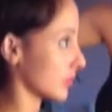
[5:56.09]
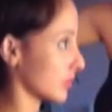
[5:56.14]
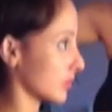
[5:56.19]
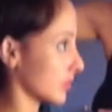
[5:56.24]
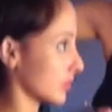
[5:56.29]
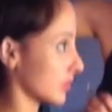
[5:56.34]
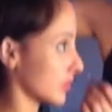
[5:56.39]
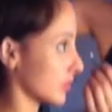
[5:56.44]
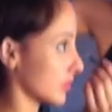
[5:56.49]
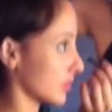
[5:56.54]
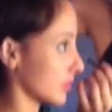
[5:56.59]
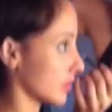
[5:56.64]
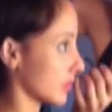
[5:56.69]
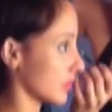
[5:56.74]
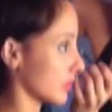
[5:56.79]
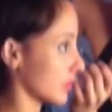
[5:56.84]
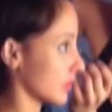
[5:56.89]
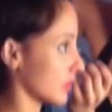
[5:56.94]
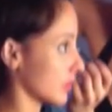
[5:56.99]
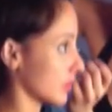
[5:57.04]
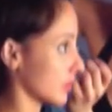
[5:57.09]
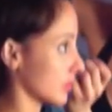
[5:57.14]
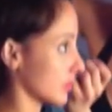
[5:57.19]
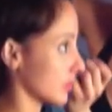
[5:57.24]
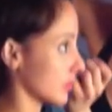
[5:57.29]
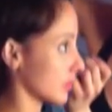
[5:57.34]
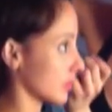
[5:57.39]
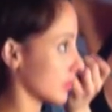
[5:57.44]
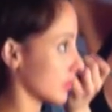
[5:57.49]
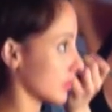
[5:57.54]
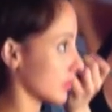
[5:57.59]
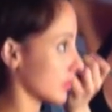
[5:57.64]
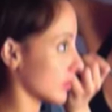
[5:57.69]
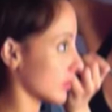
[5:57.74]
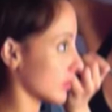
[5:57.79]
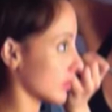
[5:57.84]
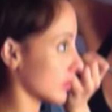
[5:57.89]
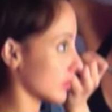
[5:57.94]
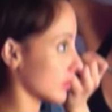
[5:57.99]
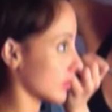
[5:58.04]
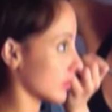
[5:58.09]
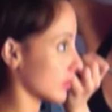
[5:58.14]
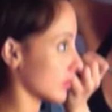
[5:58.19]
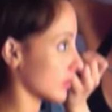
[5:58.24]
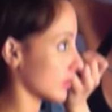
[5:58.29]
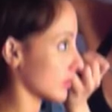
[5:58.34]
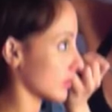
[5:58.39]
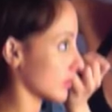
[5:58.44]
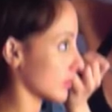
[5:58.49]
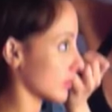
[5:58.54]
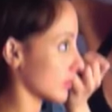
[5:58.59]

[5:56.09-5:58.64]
(not speaking)